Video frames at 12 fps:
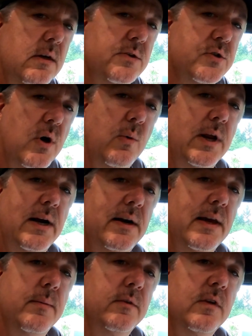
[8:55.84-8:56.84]
So I went on
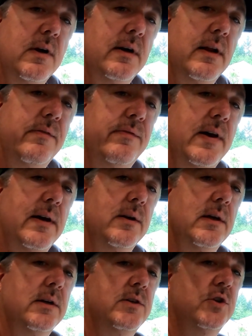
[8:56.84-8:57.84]
Amazon and I found
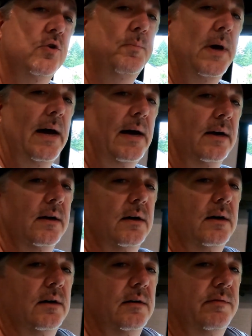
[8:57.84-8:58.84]
a 2-pack
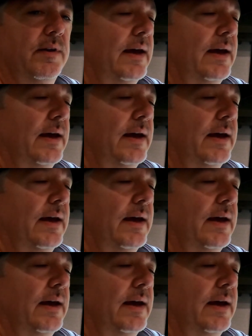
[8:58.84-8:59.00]
of